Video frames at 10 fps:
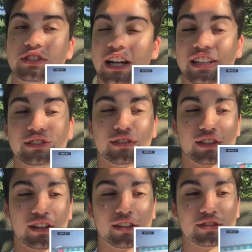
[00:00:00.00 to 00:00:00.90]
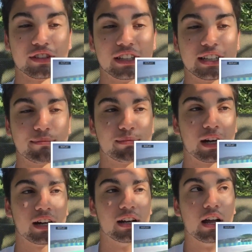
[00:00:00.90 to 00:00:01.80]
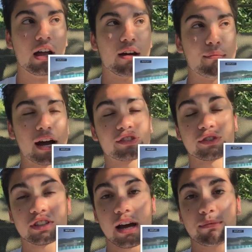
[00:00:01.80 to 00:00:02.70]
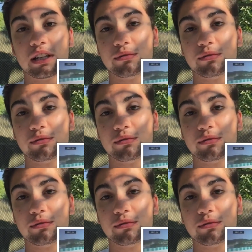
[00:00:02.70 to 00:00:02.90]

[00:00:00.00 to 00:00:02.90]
Daniel Ricciardo's leak, but Max Verstappen,